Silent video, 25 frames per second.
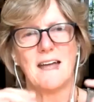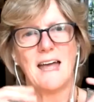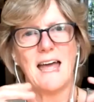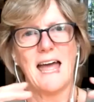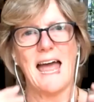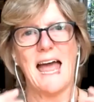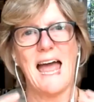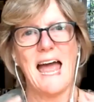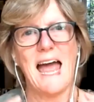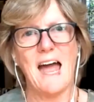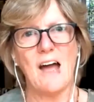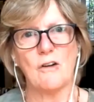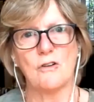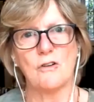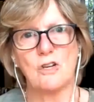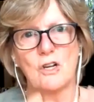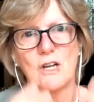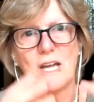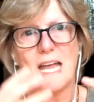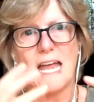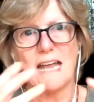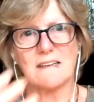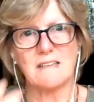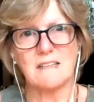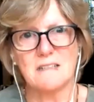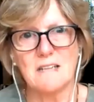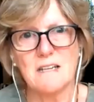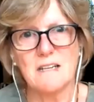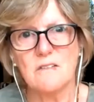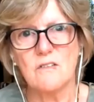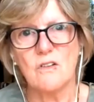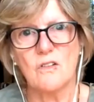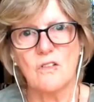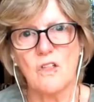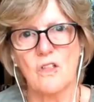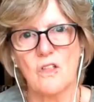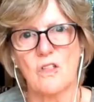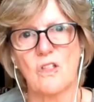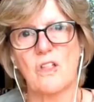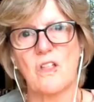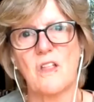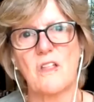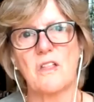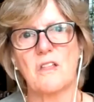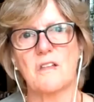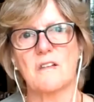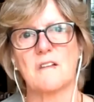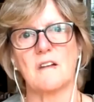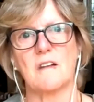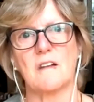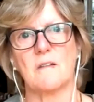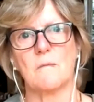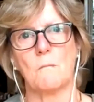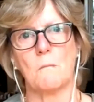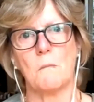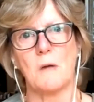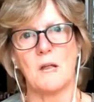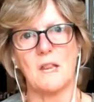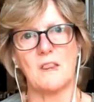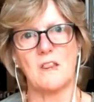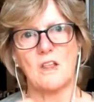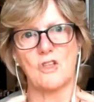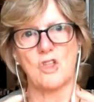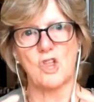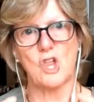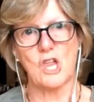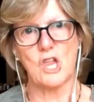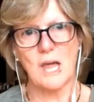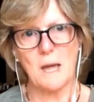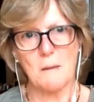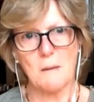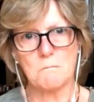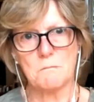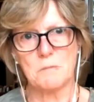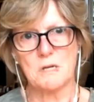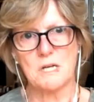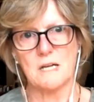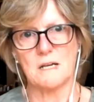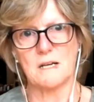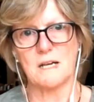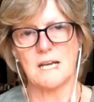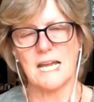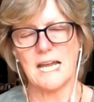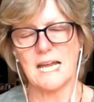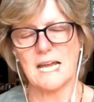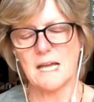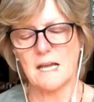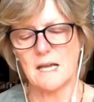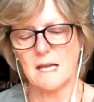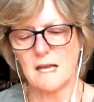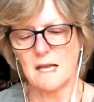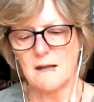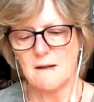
how do you get it into the system and the championing,